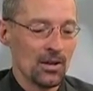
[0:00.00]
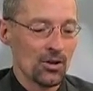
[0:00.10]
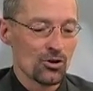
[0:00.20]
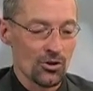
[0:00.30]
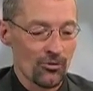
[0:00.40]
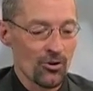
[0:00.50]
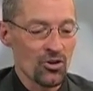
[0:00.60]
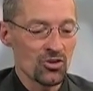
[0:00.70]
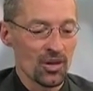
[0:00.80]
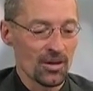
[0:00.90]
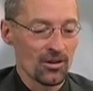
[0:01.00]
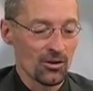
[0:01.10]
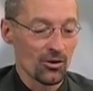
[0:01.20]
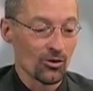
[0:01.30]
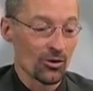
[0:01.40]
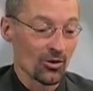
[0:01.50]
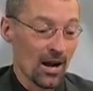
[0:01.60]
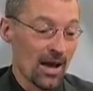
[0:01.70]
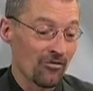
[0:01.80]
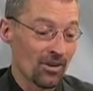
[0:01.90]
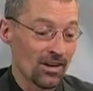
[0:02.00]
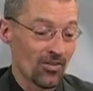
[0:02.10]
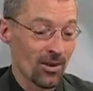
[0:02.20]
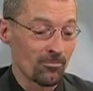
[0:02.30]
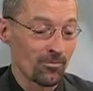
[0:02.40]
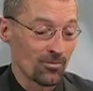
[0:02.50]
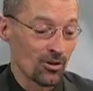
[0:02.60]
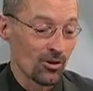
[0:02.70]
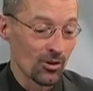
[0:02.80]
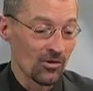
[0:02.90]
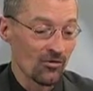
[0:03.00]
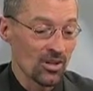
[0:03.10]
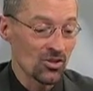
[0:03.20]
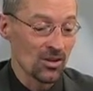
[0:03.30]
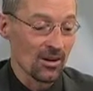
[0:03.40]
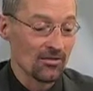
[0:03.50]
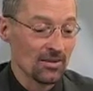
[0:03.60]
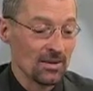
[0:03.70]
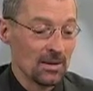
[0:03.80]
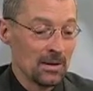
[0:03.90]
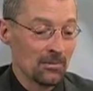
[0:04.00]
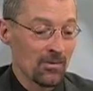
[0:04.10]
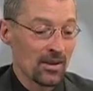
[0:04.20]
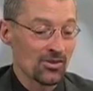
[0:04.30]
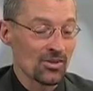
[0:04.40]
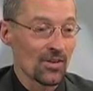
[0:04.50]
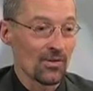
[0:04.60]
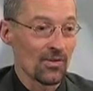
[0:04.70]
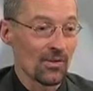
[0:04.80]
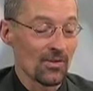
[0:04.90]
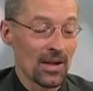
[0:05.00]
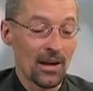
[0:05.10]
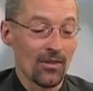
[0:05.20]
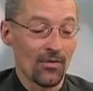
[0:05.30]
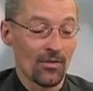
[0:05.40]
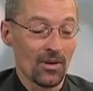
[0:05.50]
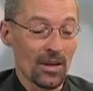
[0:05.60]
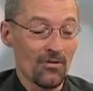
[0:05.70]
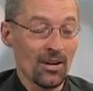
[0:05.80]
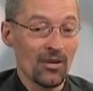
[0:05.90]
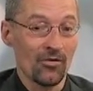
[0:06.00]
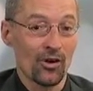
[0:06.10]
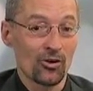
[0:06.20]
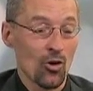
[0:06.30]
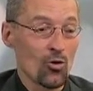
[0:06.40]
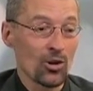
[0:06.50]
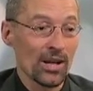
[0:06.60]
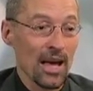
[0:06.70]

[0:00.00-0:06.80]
So the first thing, you know, that I have to get them, you know, convinced of, is that they, even if there's only a